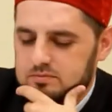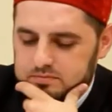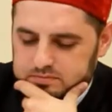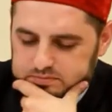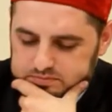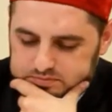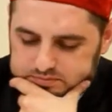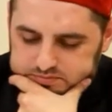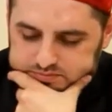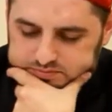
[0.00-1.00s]

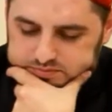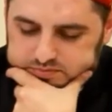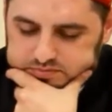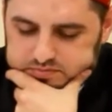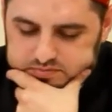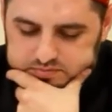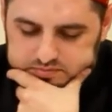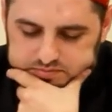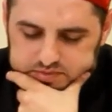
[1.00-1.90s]
Nobody speaks.